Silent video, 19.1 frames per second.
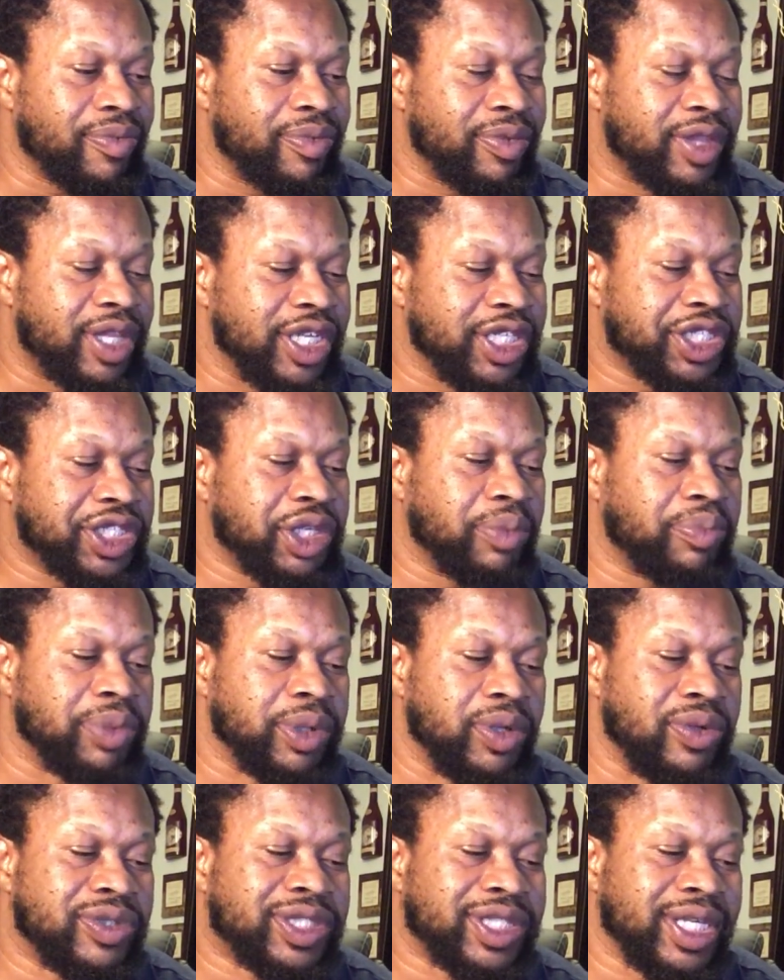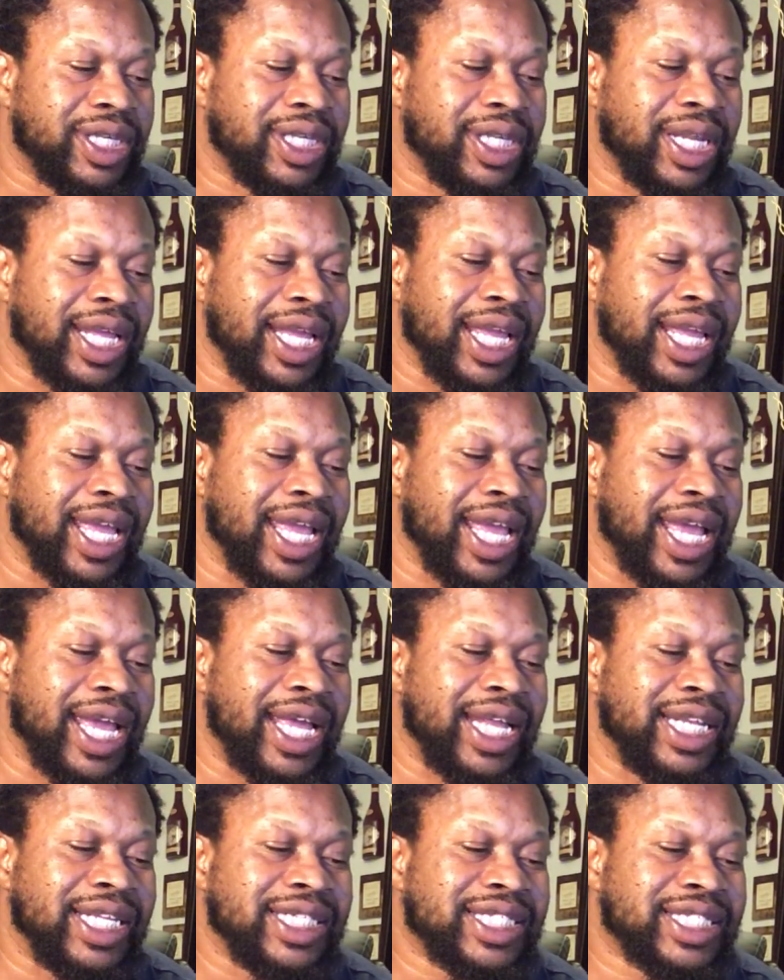distribution
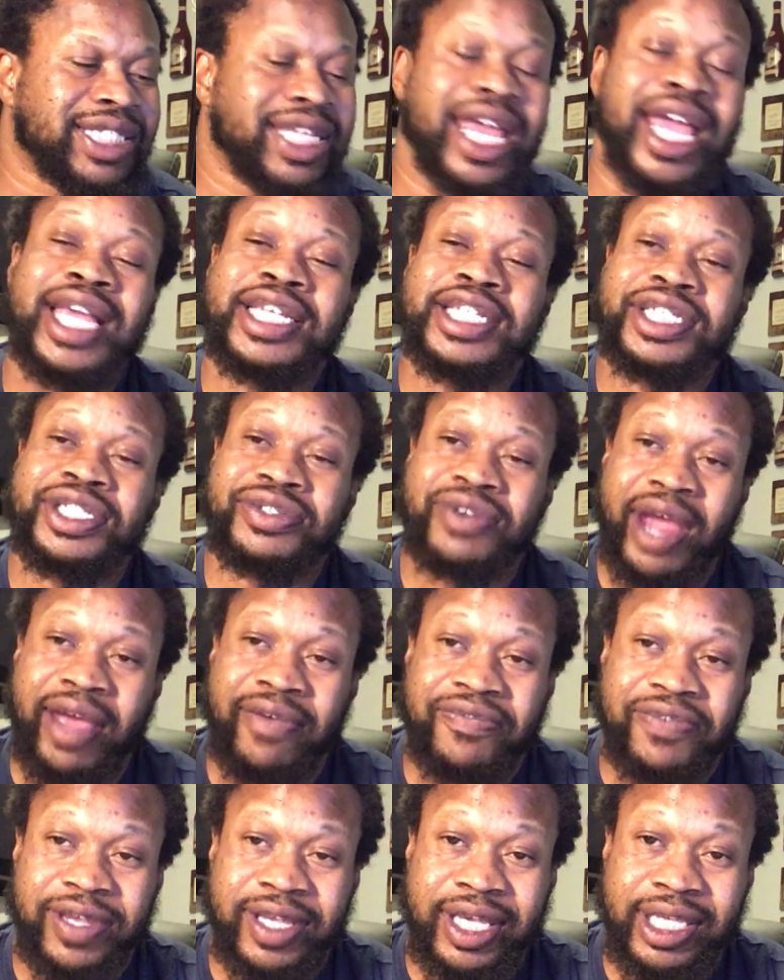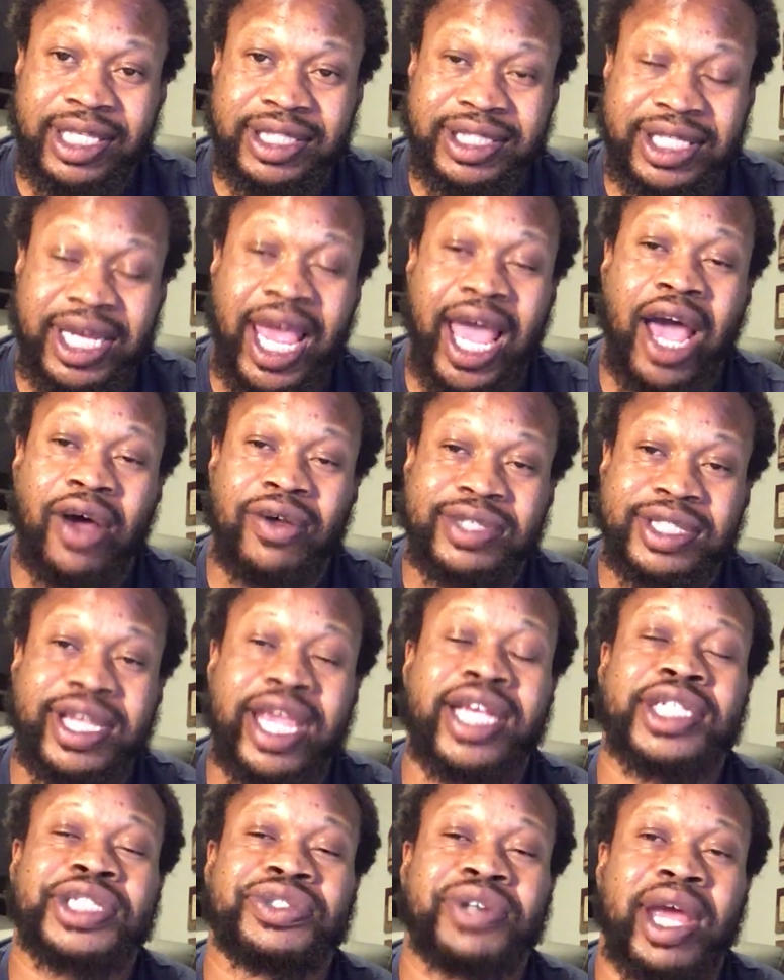and child sex trafficking
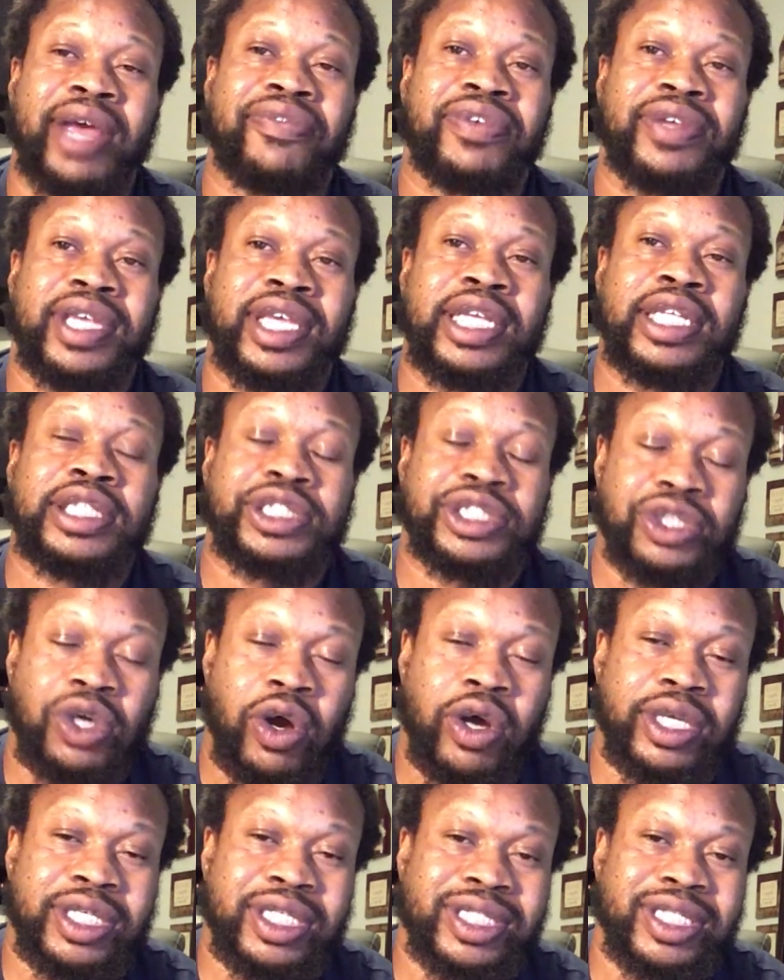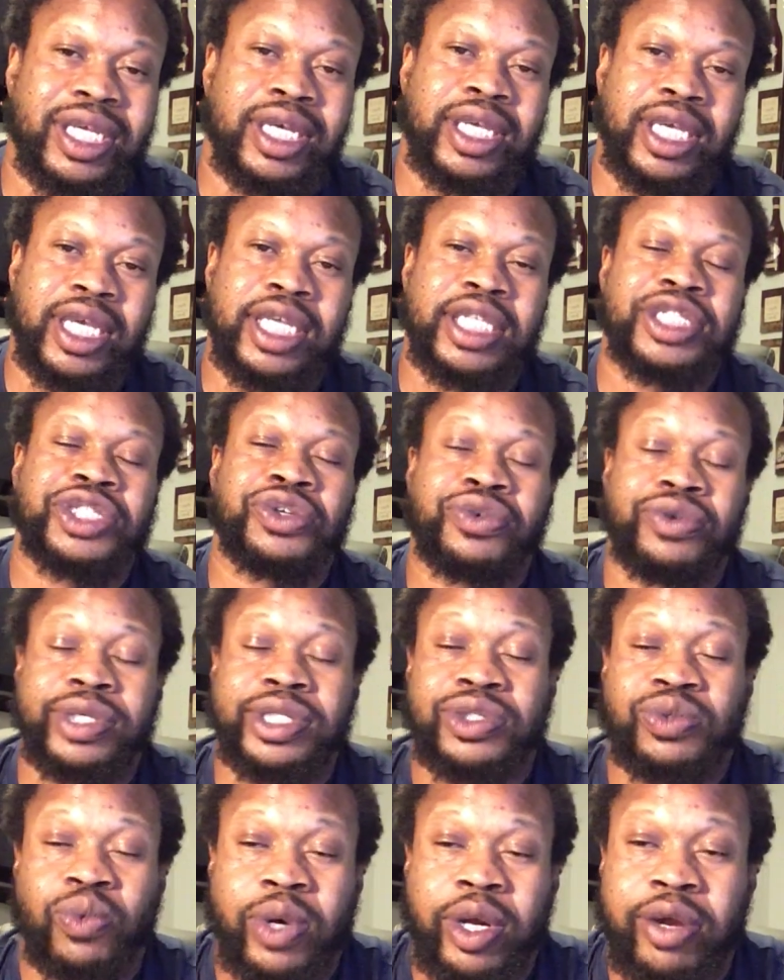charges against
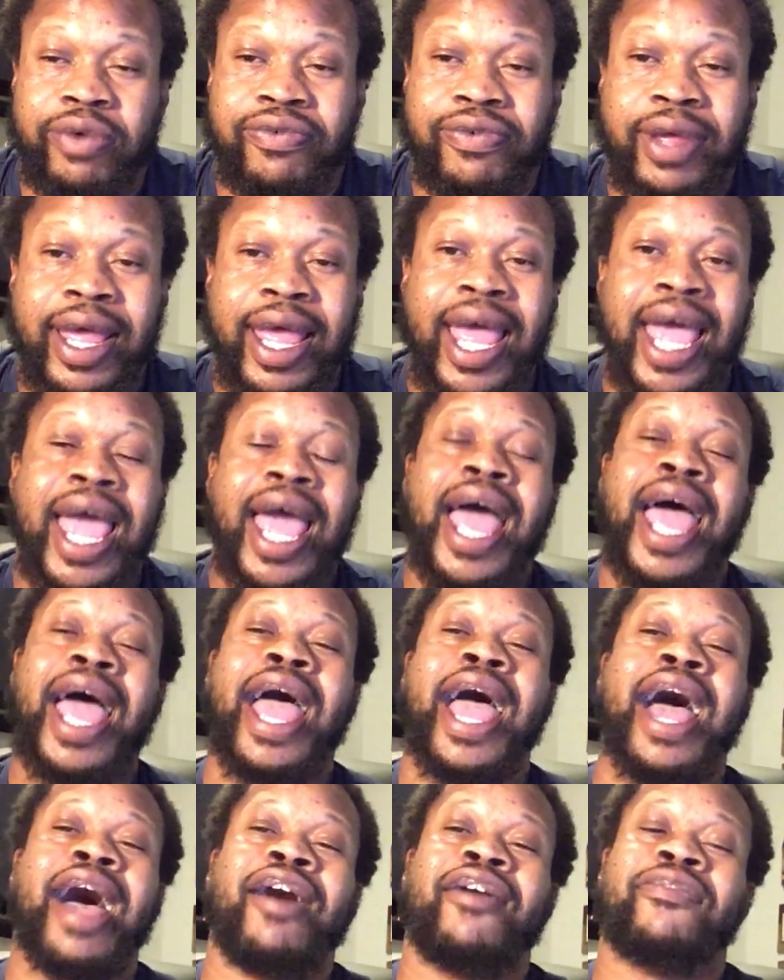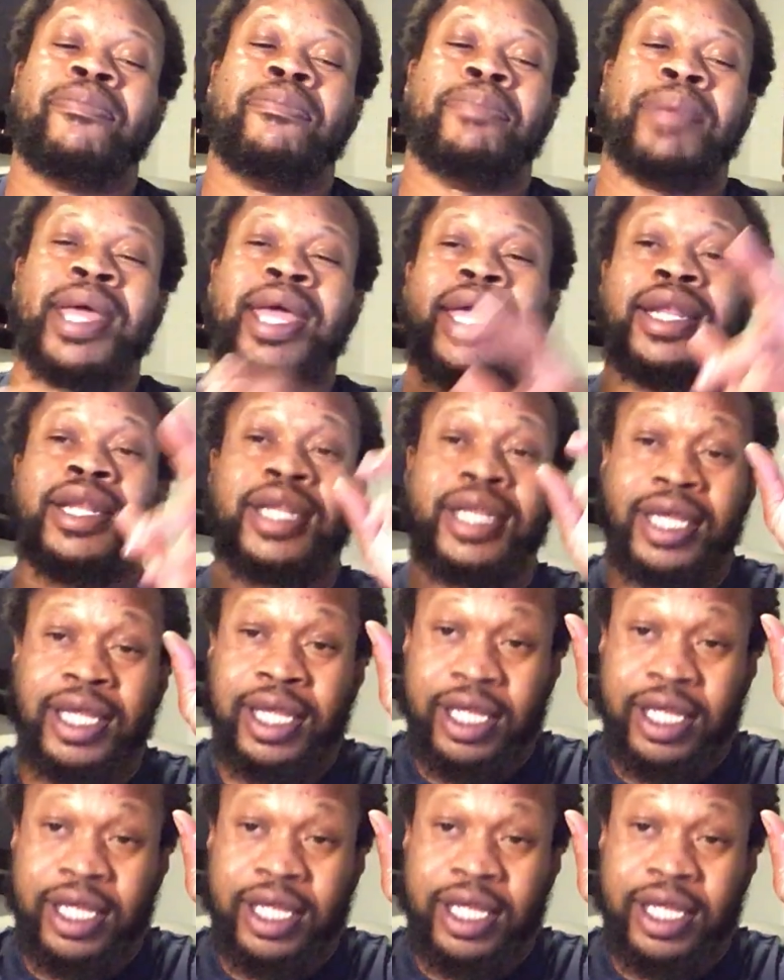Chris Worth have been